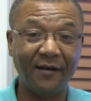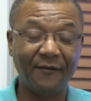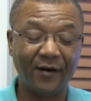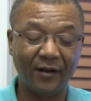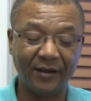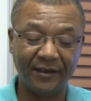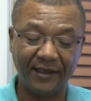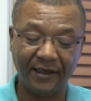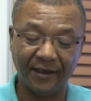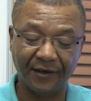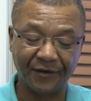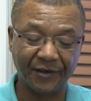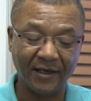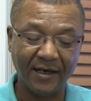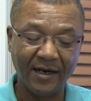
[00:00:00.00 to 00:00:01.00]

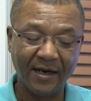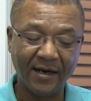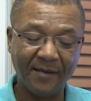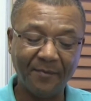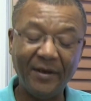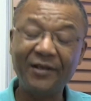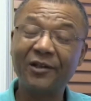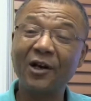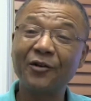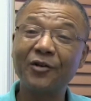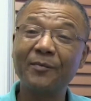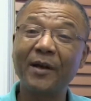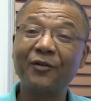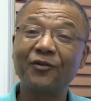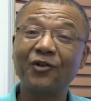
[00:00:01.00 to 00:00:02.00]
volunteers. Meet
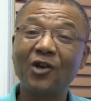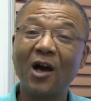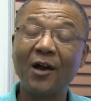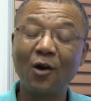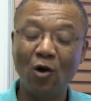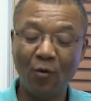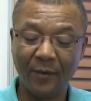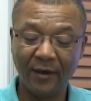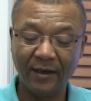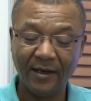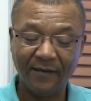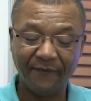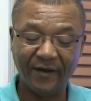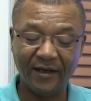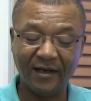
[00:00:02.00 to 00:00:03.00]
Sergeant Major John Omer,
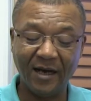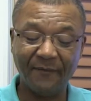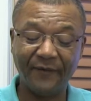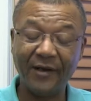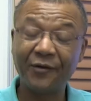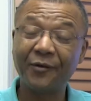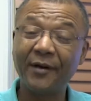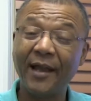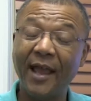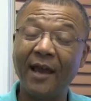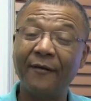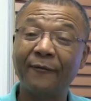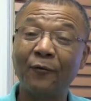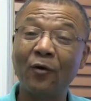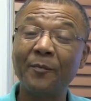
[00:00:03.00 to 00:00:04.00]
Vietnam veteran
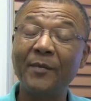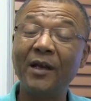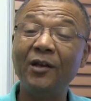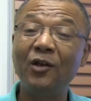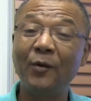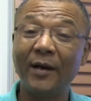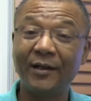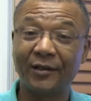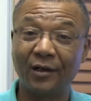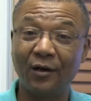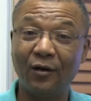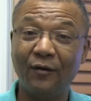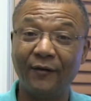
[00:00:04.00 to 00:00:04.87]
and Fort Meade USO